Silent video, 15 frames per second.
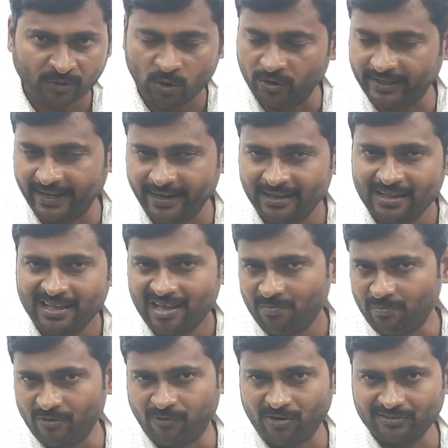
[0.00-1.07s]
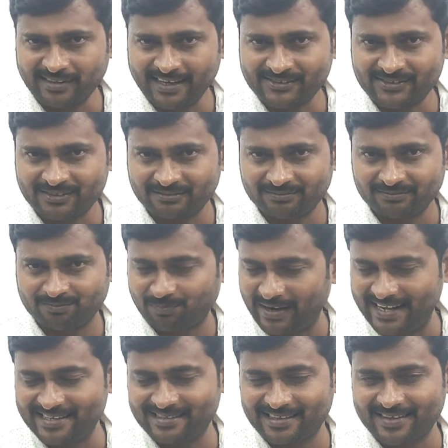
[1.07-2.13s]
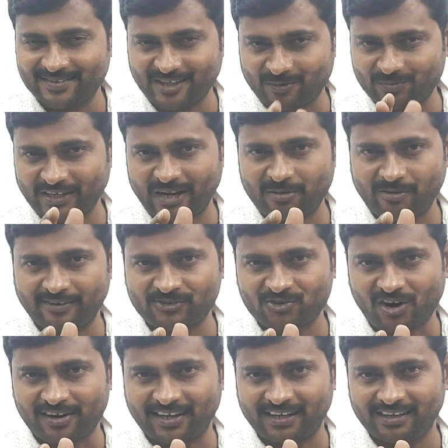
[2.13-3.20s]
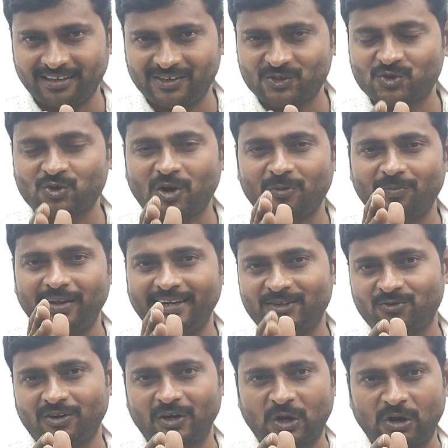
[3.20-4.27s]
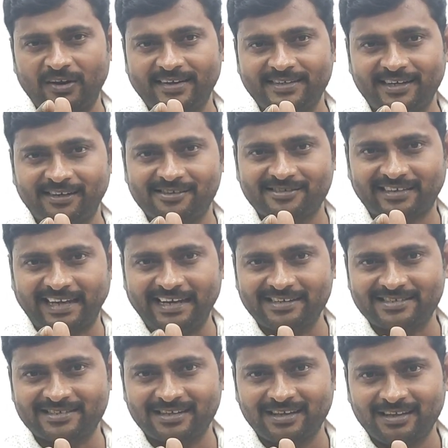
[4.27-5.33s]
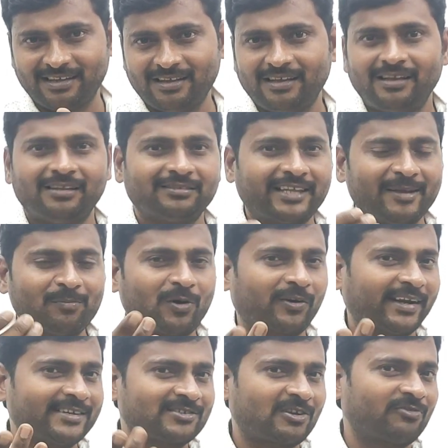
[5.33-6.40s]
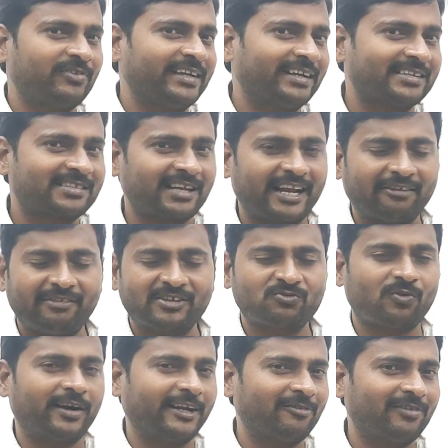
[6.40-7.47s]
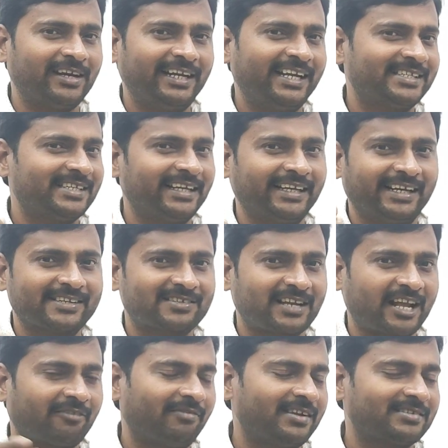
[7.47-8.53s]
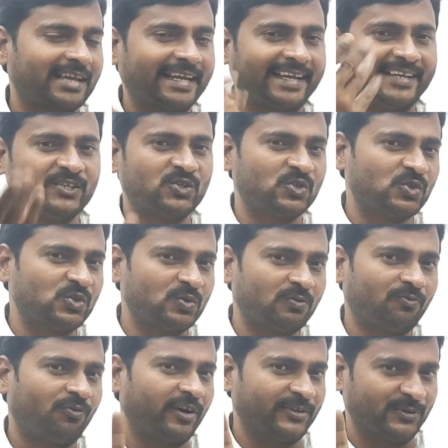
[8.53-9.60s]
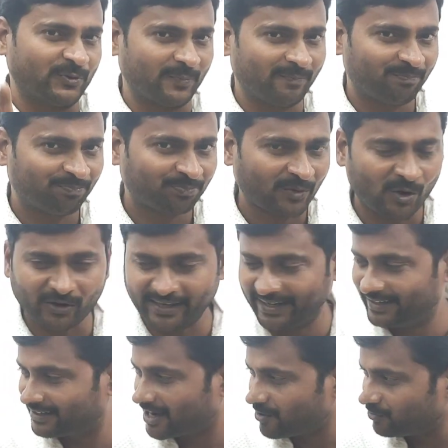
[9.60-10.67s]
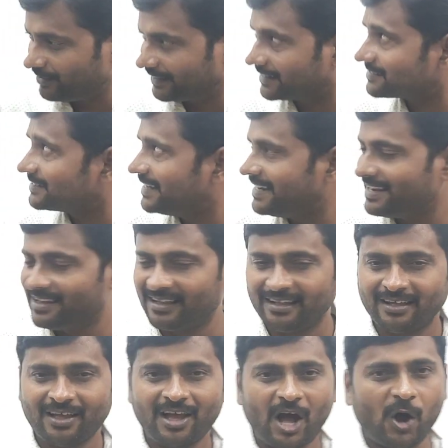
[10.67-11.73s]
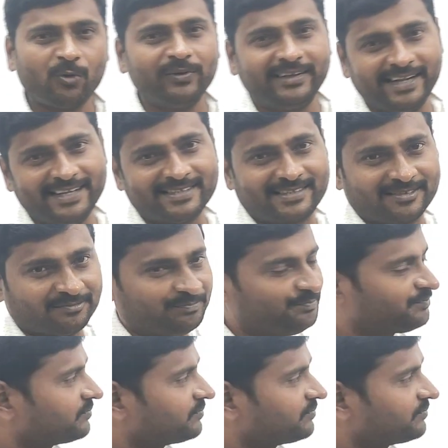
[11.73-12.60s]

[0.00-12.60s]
Okay, before that, please subscribe our channel to update your knowledge and skills. The importance of English language, whatever it is in English language, I can do for you. Okay, now let us see how it is.